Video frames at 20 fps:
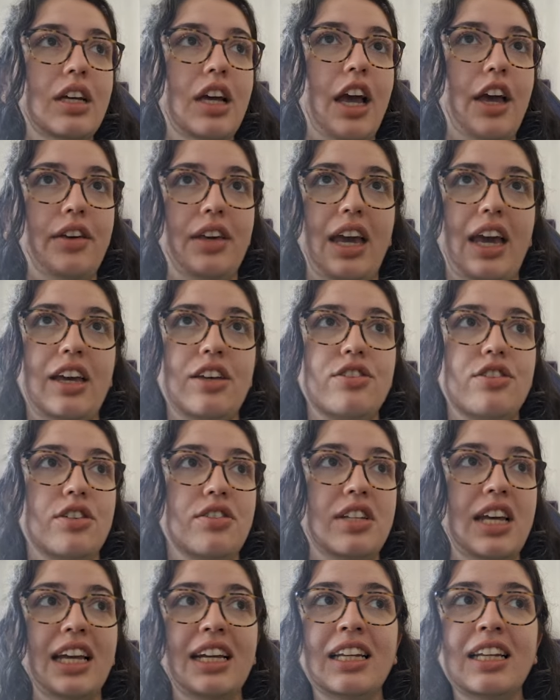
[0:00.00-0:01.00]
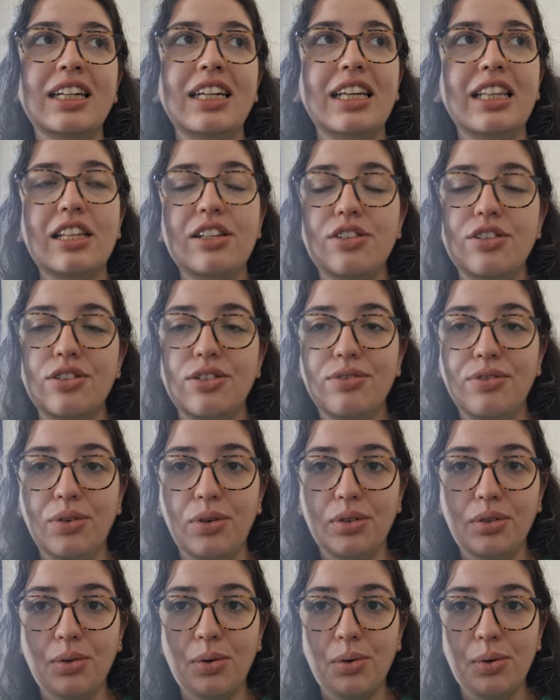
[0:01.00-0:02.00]
Okay, so technically this is the
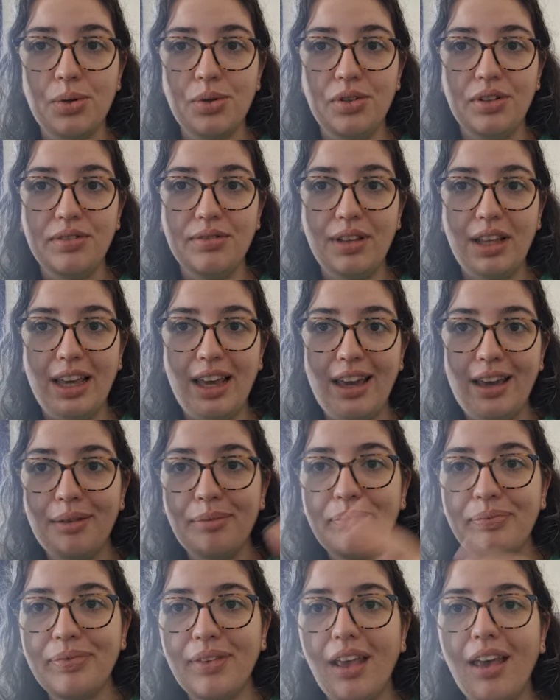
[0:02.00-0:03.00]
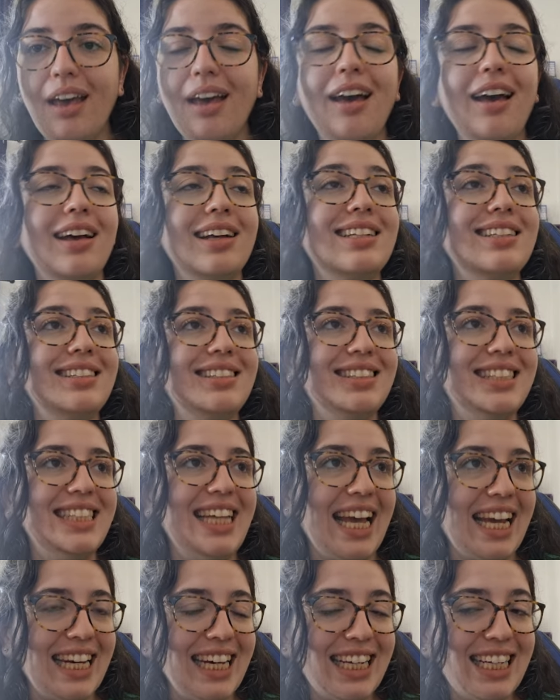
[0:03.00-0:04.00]
4th quarter of the year.
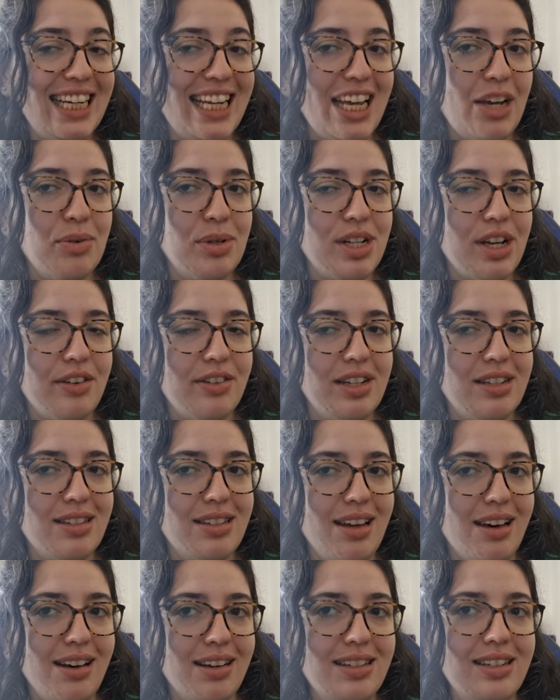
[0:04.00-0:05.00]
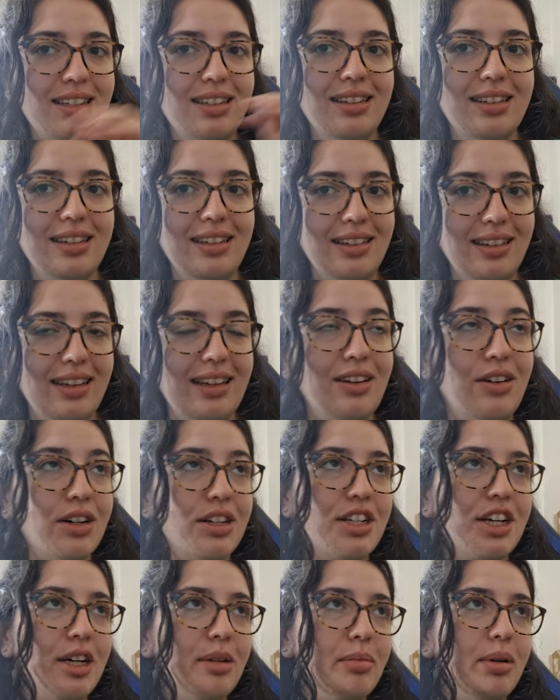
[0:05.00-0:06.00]
Technically it would only start in
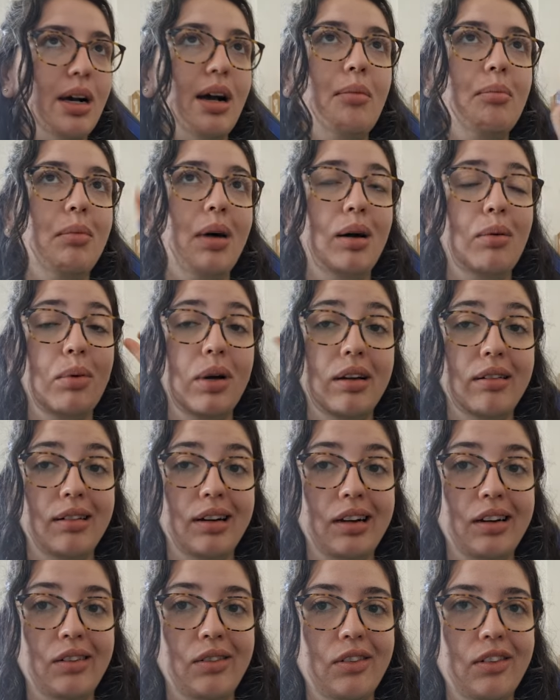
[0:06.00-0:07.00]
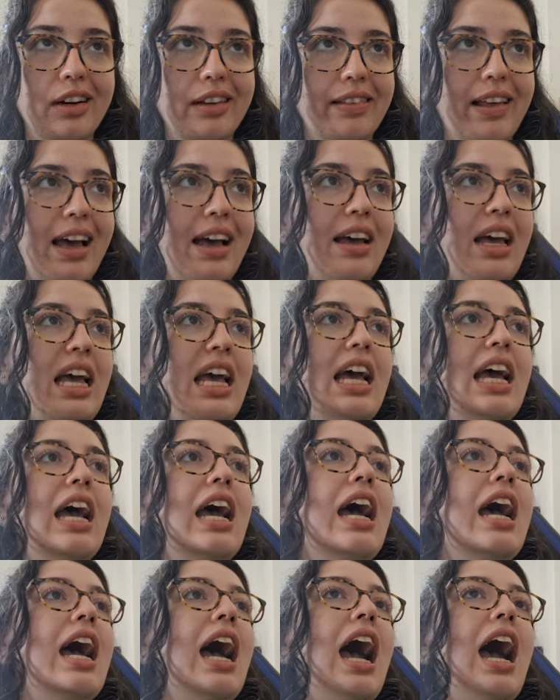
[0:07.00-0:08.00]
October, but we're ignoring that.
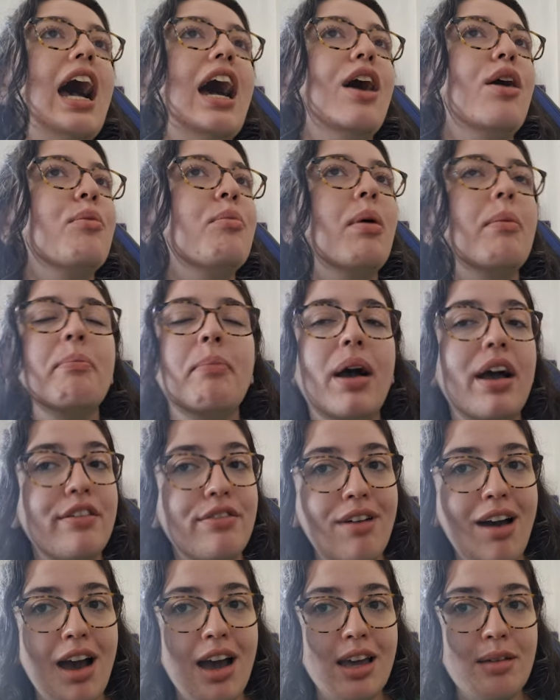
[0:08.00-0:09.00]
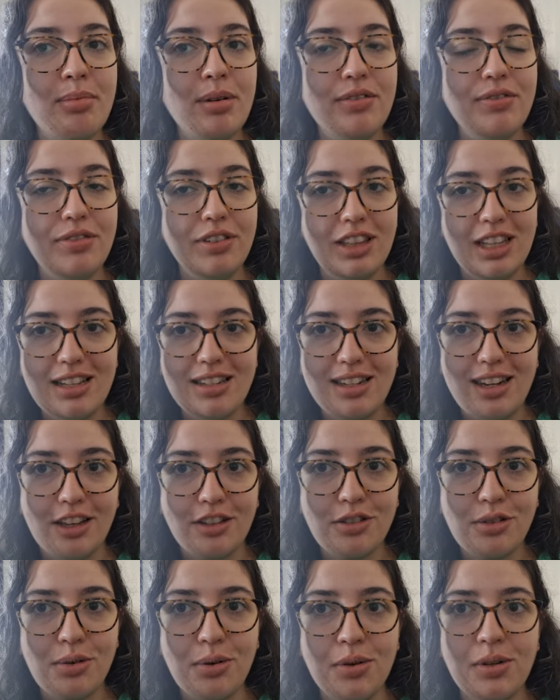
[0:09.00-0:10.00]
My vibe for this
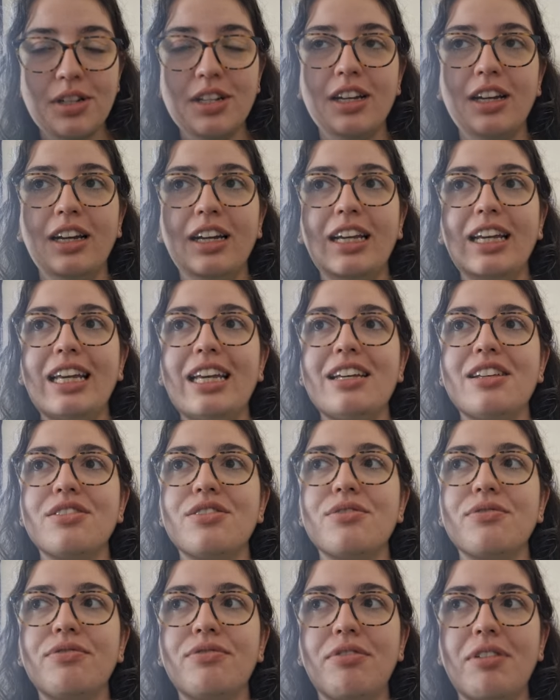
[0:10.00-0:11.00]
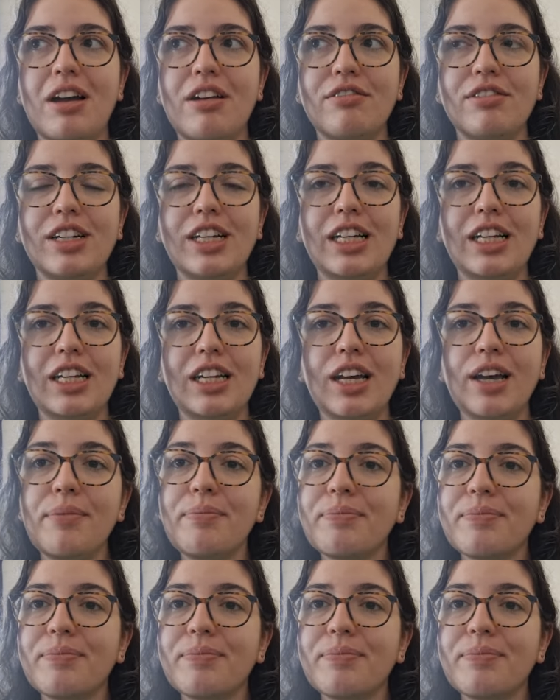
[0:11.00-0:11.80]
next quarter is very